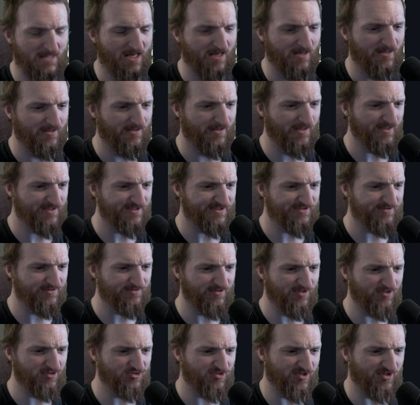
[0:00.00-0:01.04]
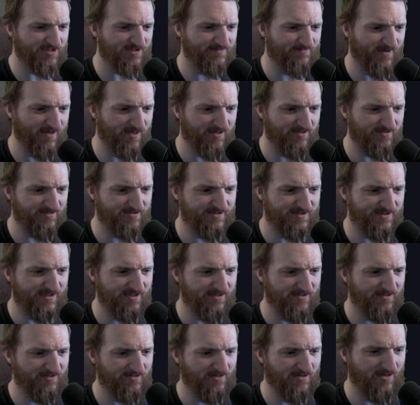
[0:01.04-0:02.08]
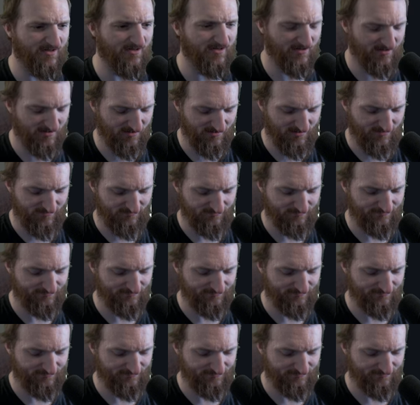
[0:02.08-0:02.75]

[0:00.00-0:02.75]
Yeah, still no transparency. Um...